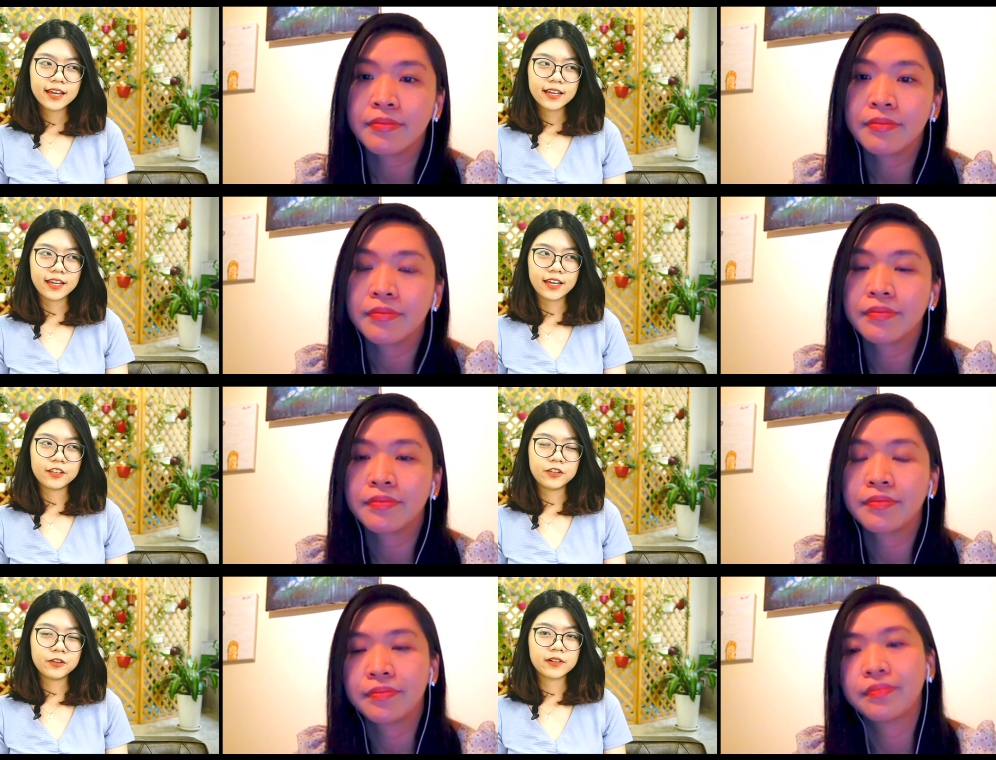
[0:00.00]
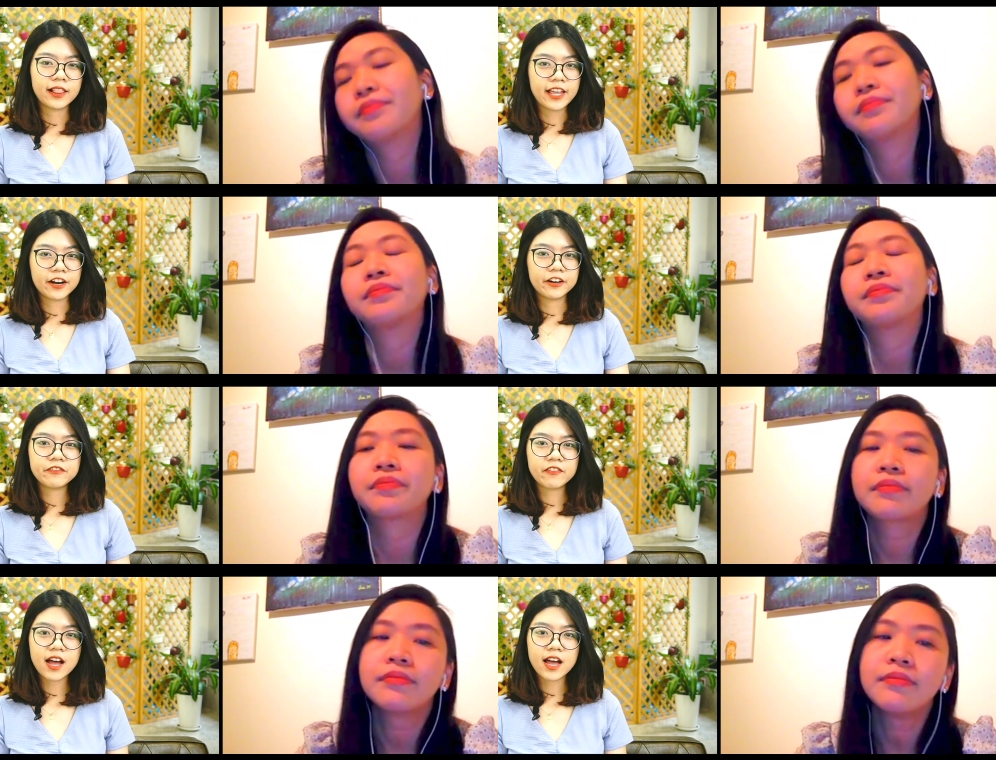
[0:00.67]
Speaker 1: Can you
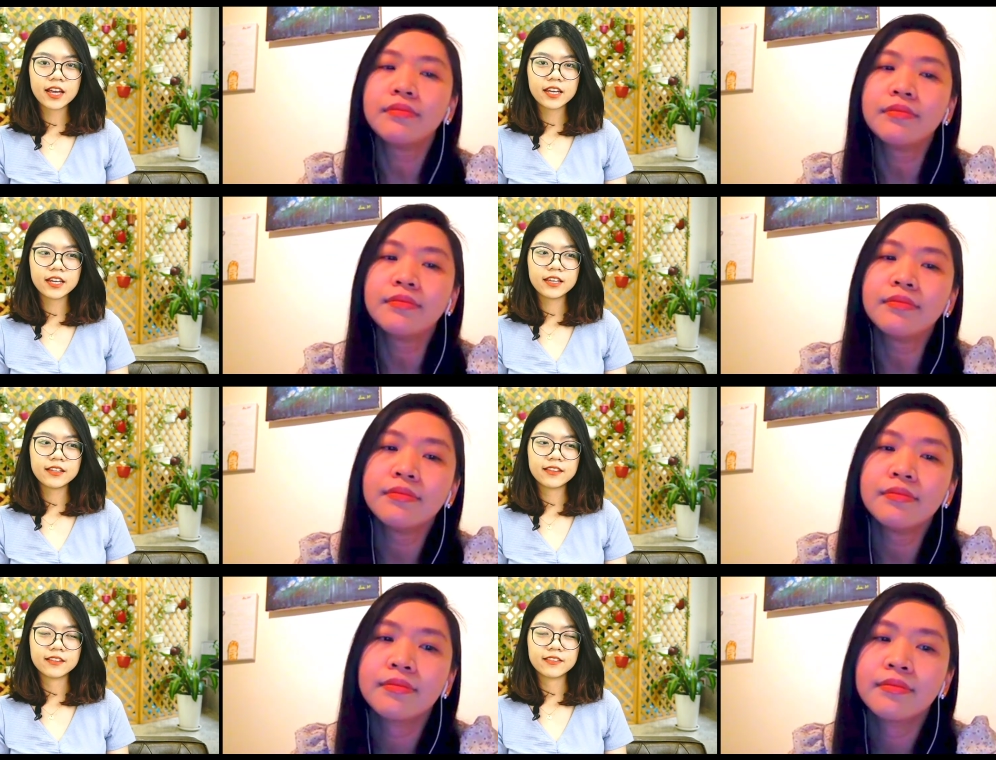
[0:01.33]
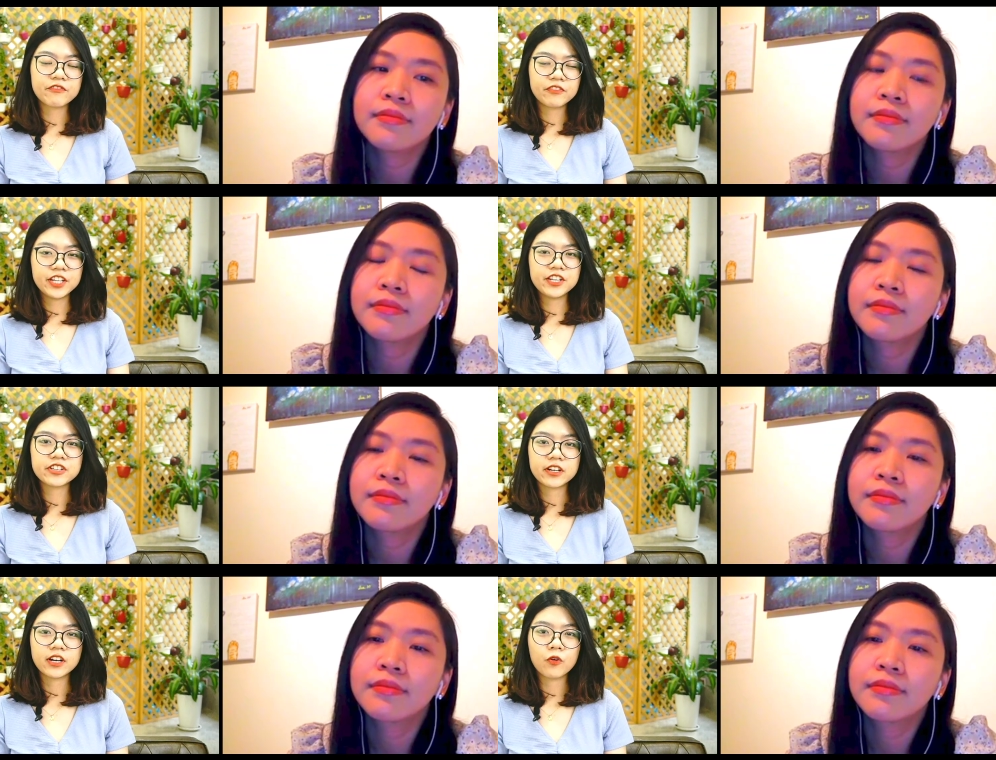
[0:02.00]
clarify the
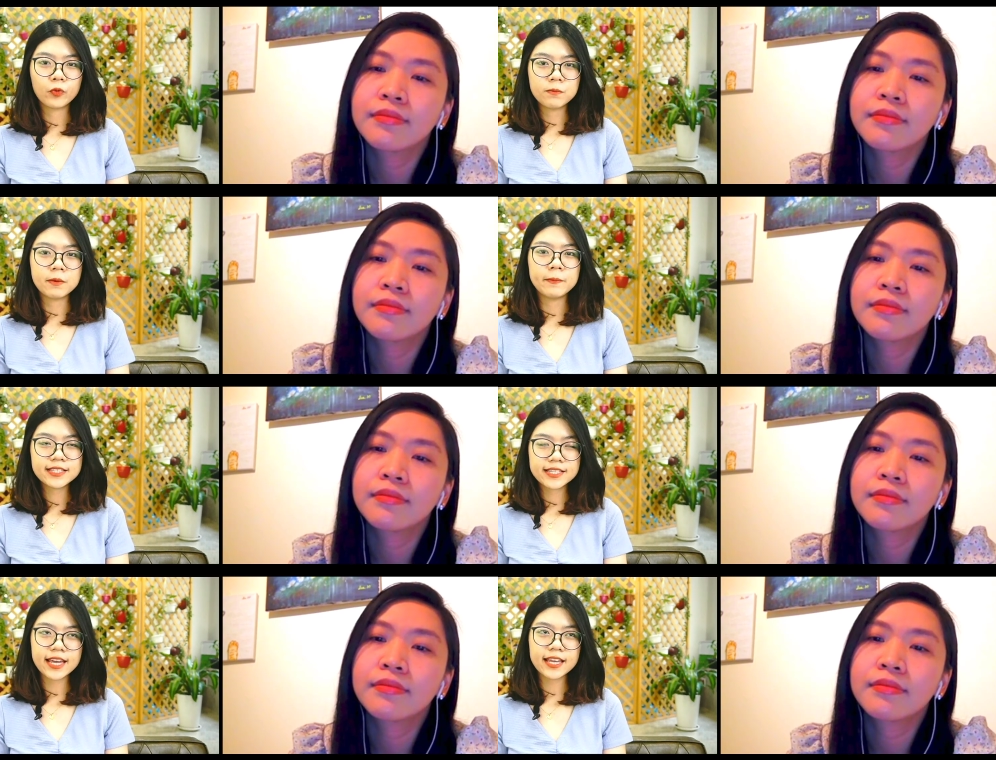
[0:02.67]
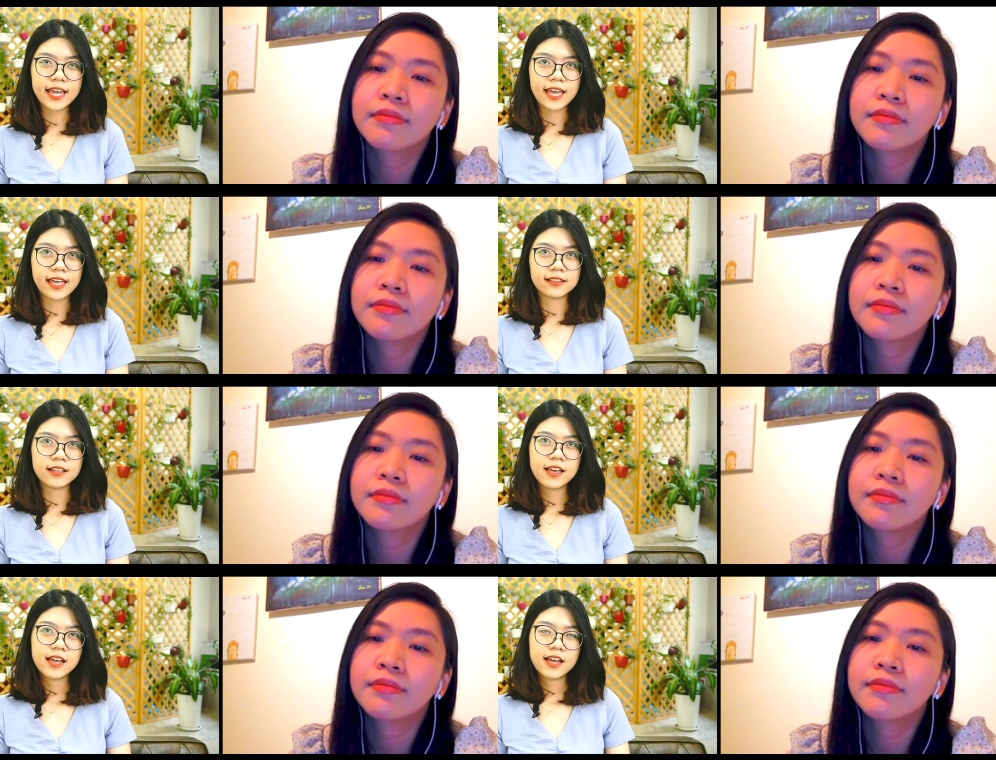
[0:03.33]
definition of Women Meet Tech and
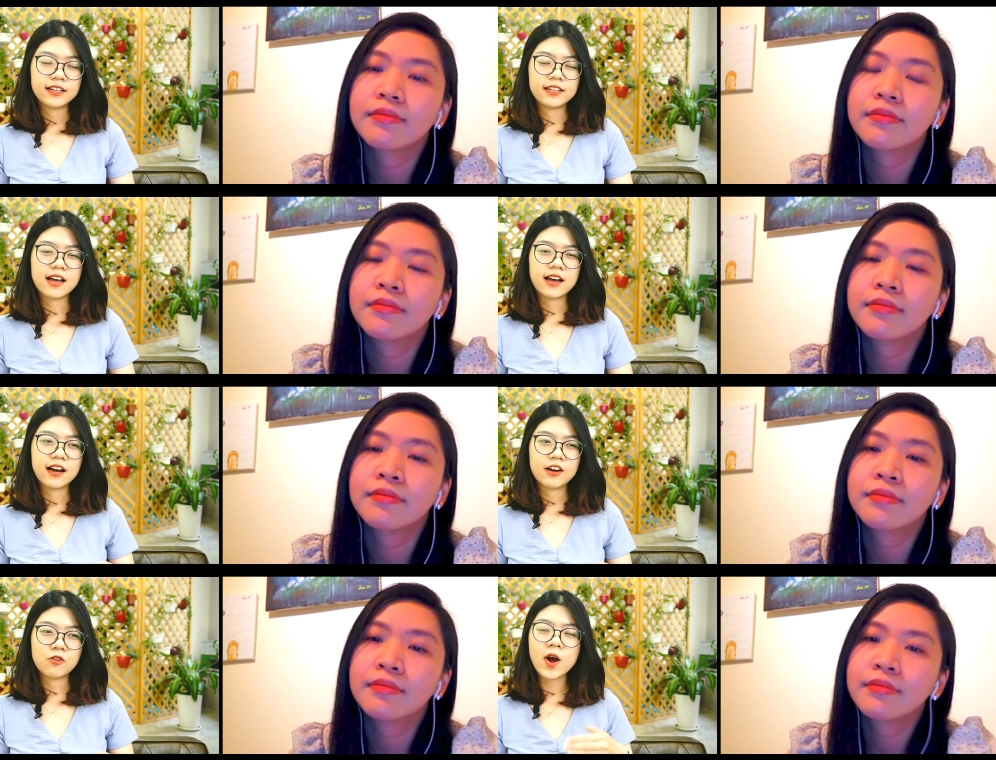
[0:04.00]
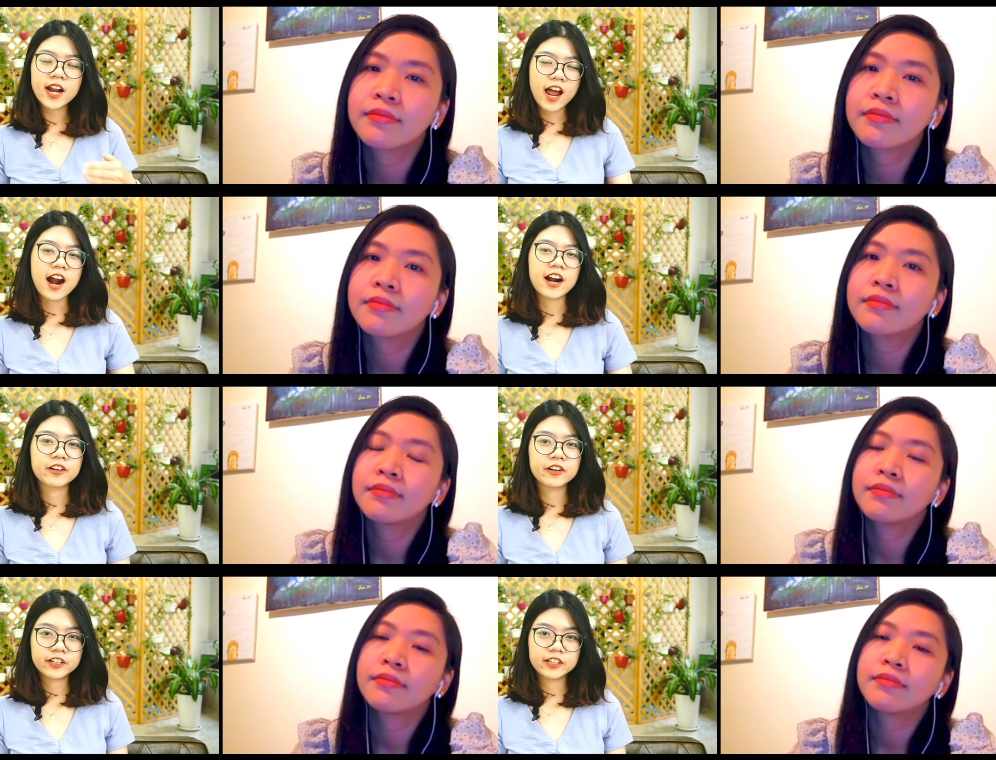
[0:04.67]
uh, what are the
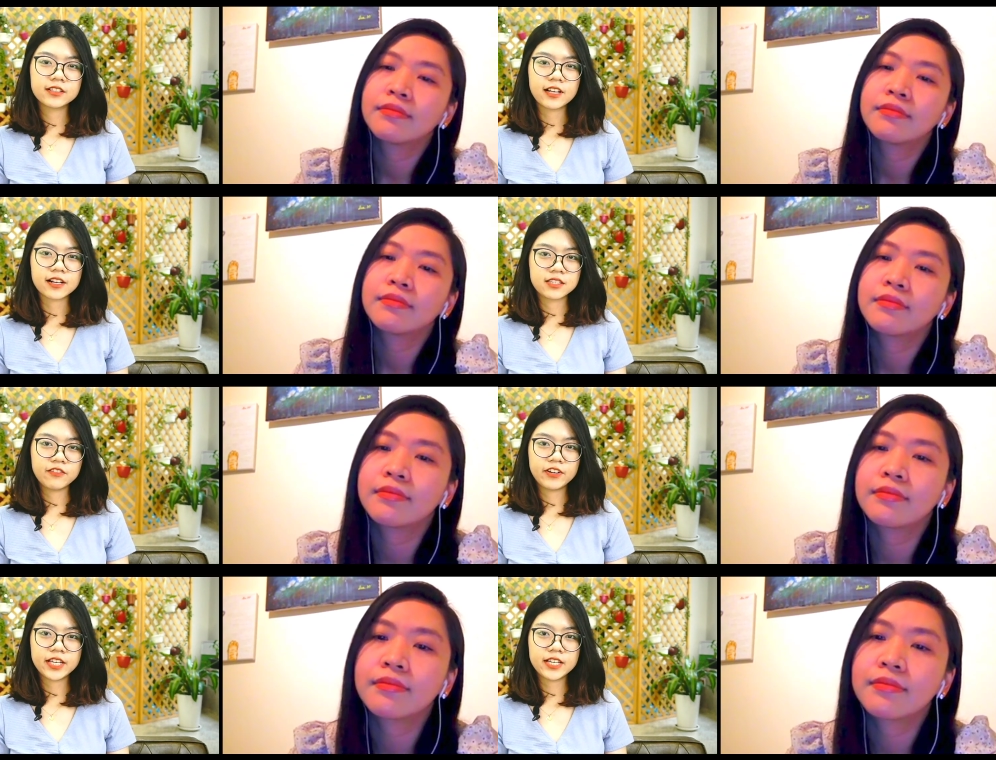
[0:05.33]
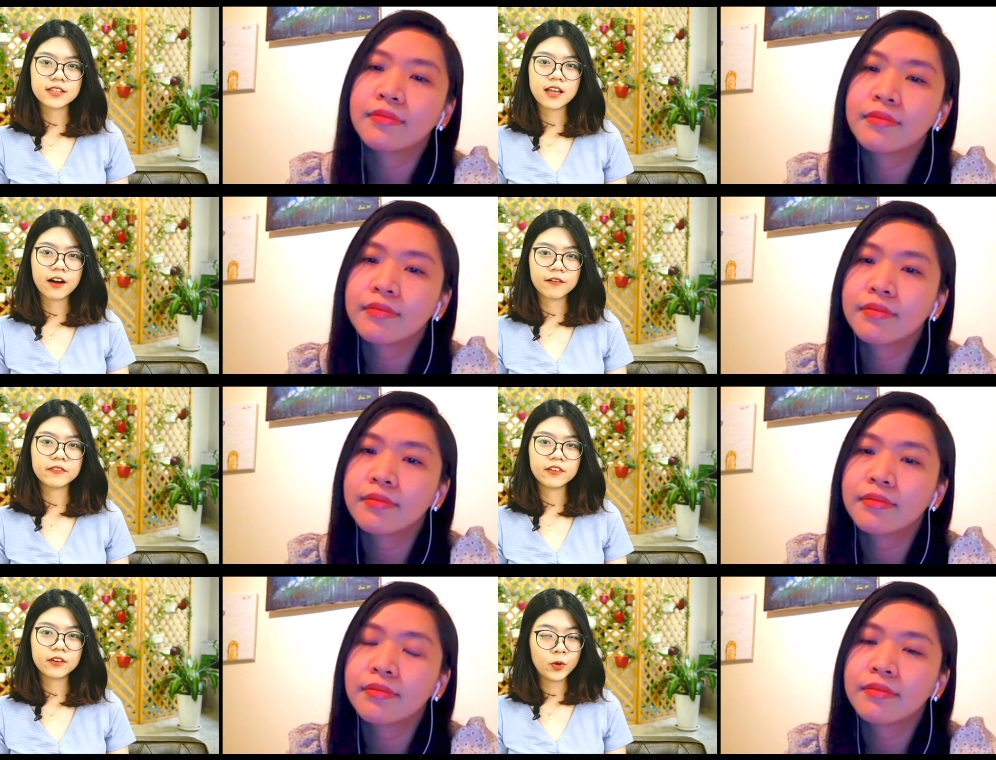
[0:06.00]
current activities of
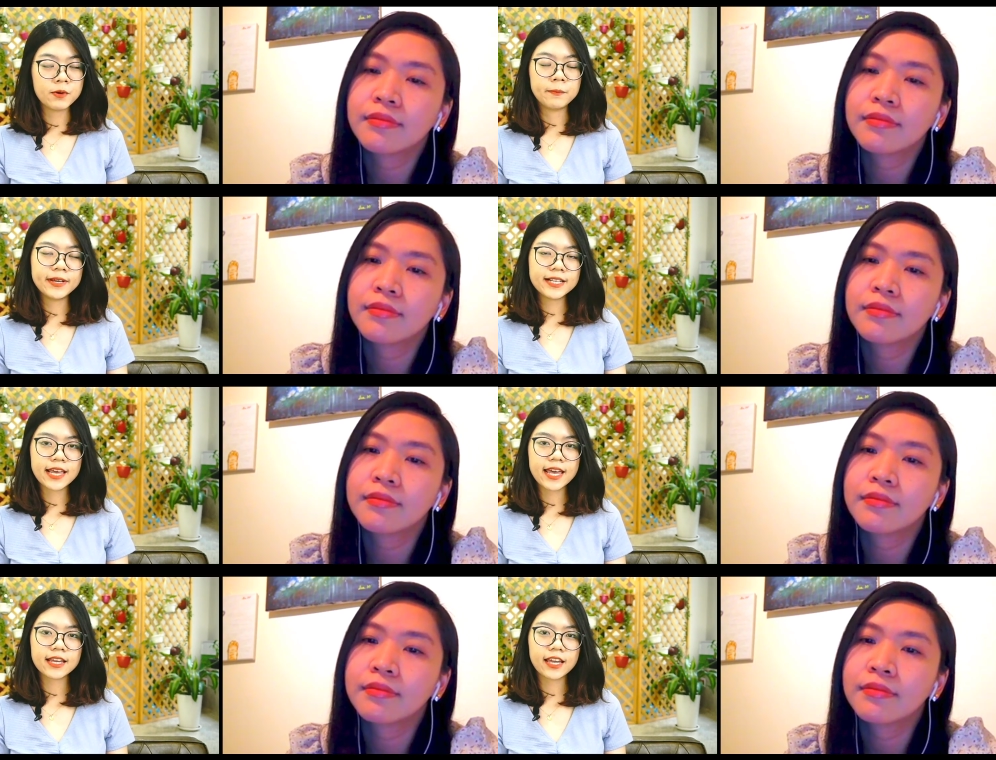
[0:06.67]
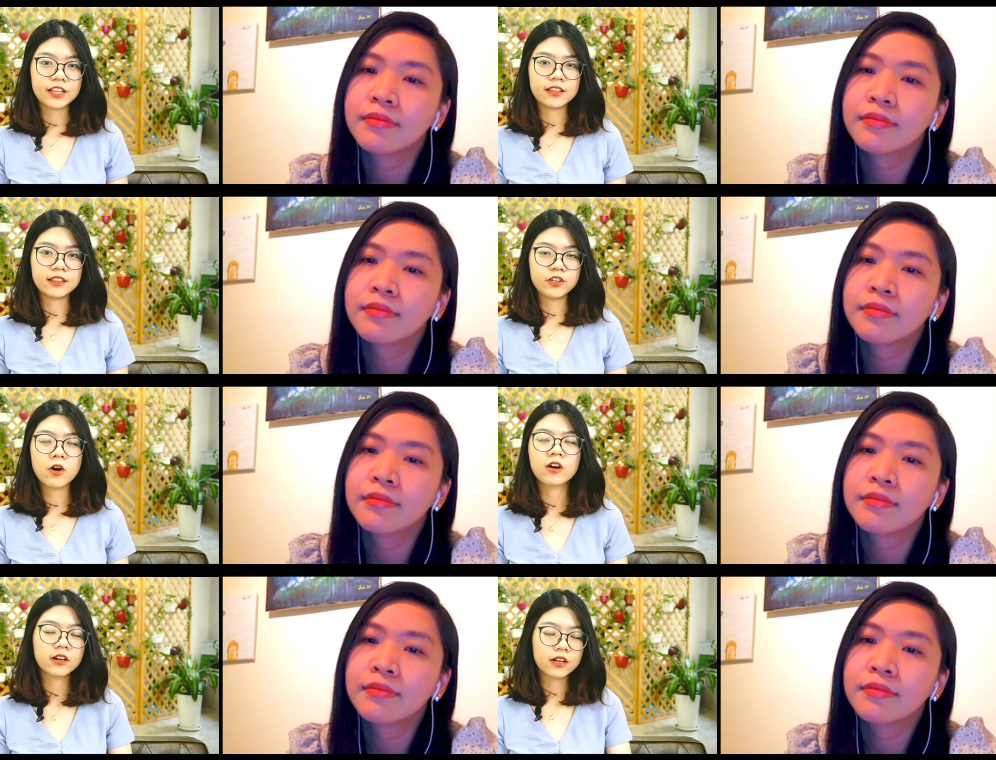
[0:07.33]
Women Meet Tech and
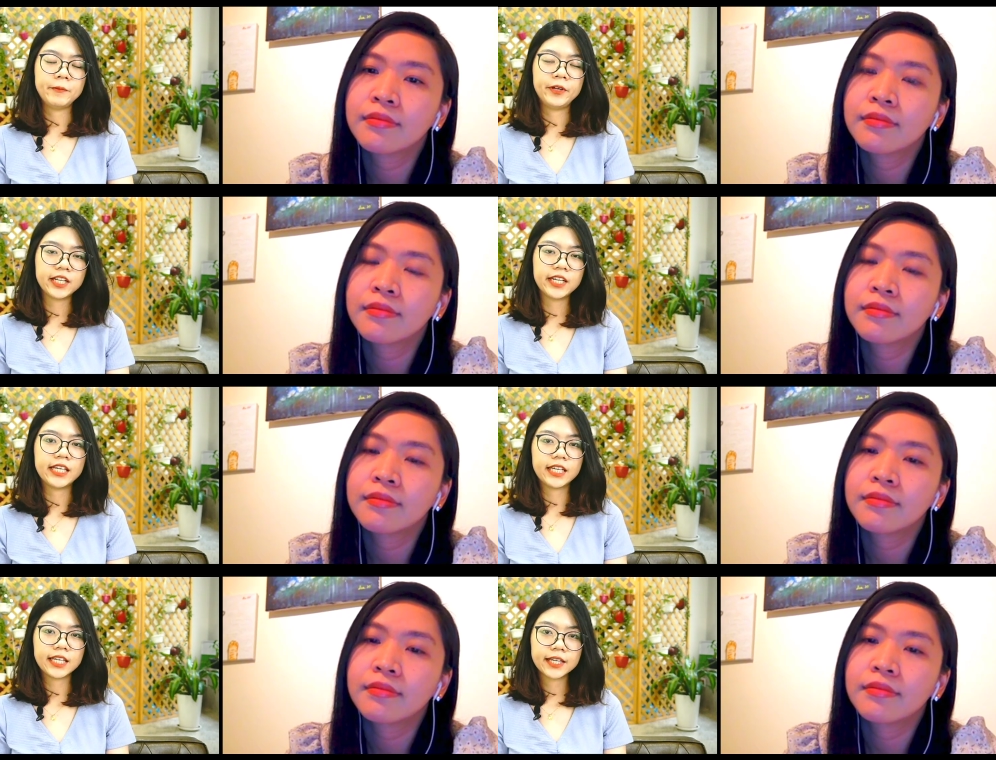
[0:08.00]
your community?